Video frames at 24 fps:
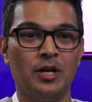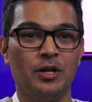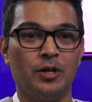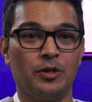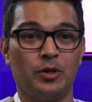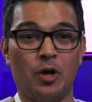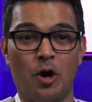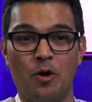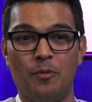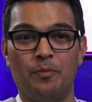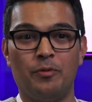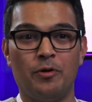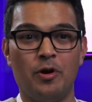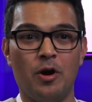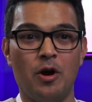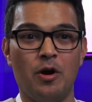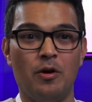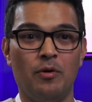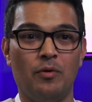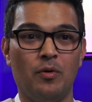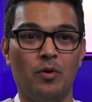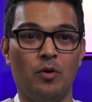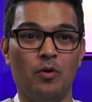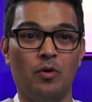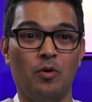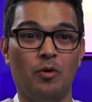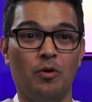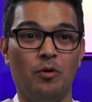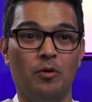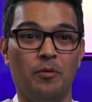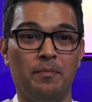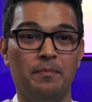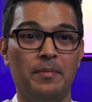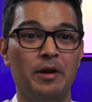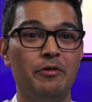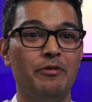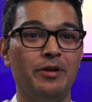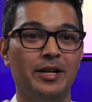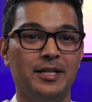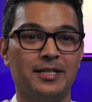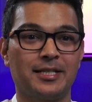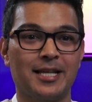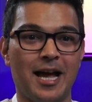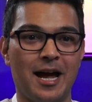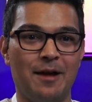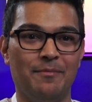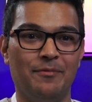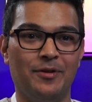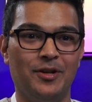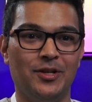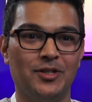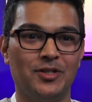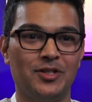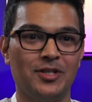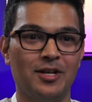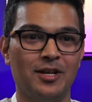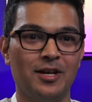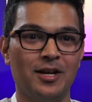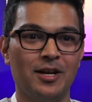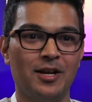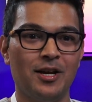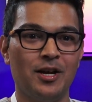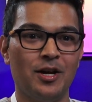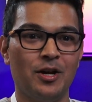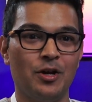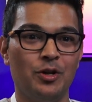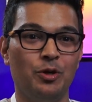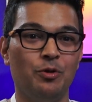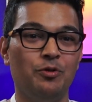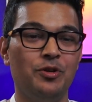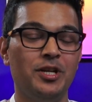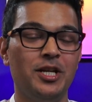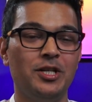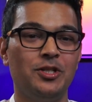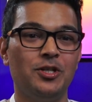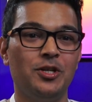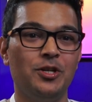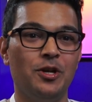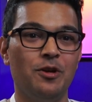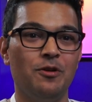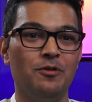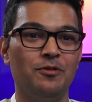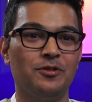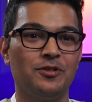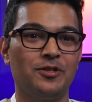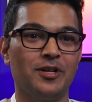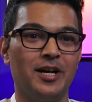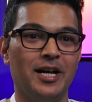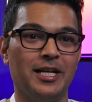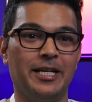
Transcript: GoPro or mirrorless cameras, you'll need to use a